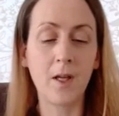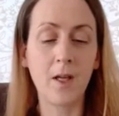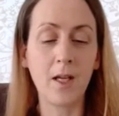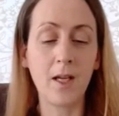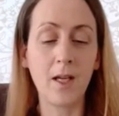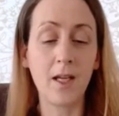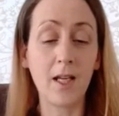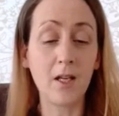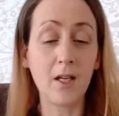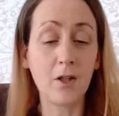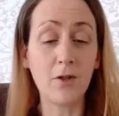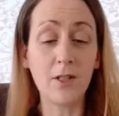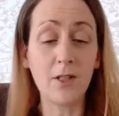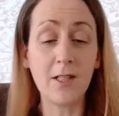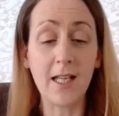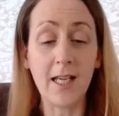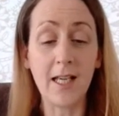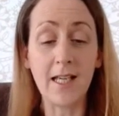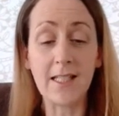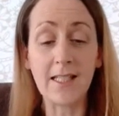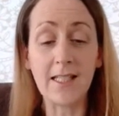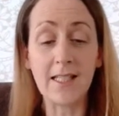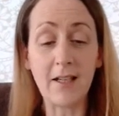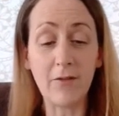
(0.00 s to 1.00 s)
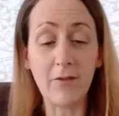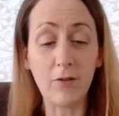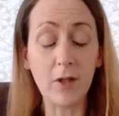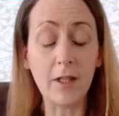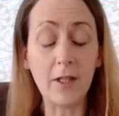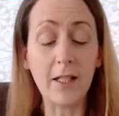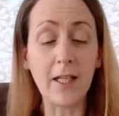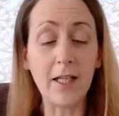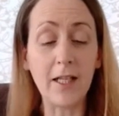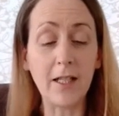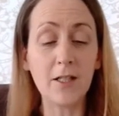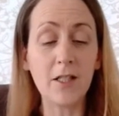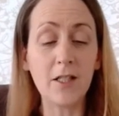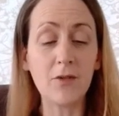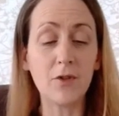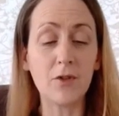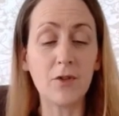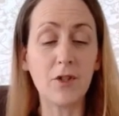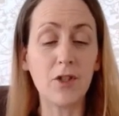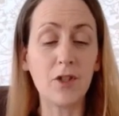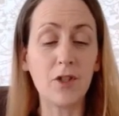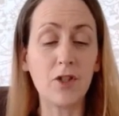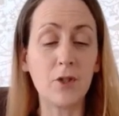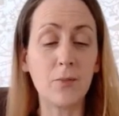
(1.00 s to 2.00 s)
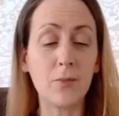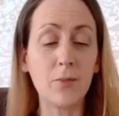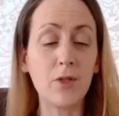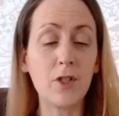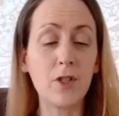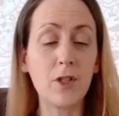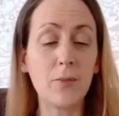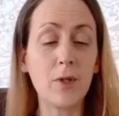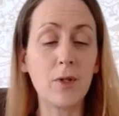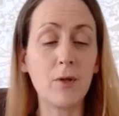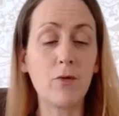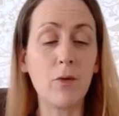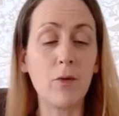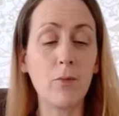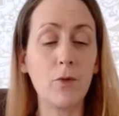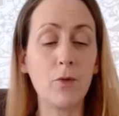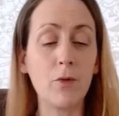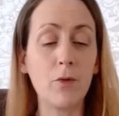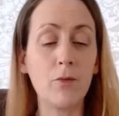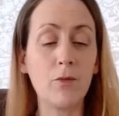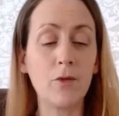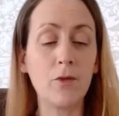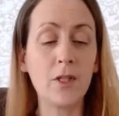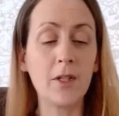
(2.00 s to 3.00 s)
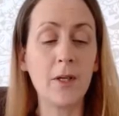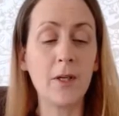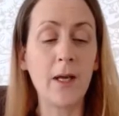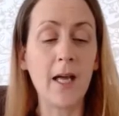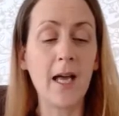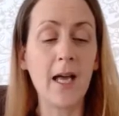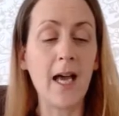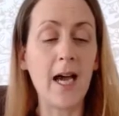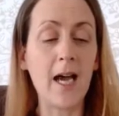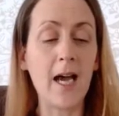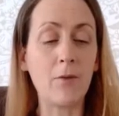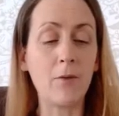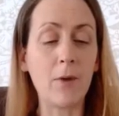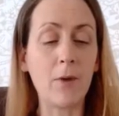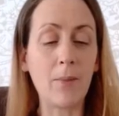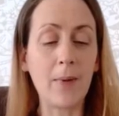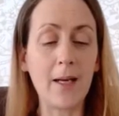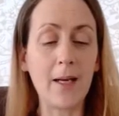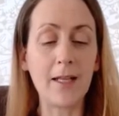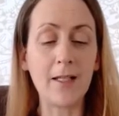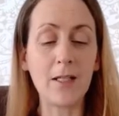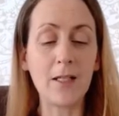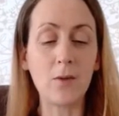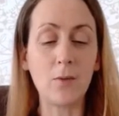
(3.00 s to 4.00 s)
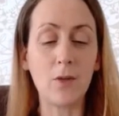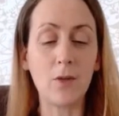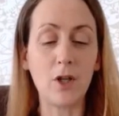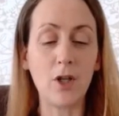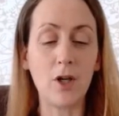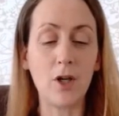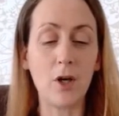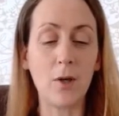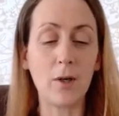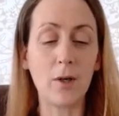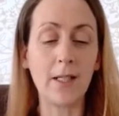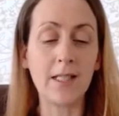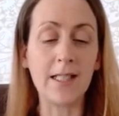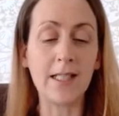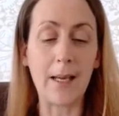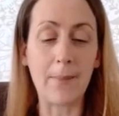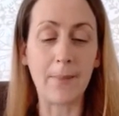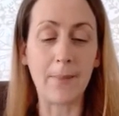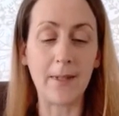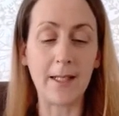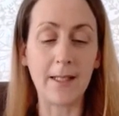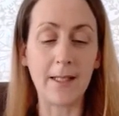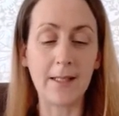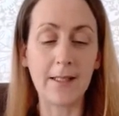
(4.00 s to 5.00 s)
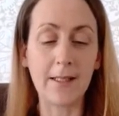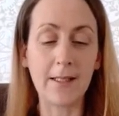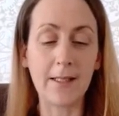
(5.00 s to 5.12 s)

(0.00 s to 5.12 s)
It could take several years for the stumps to be removed and replaced with young saplings.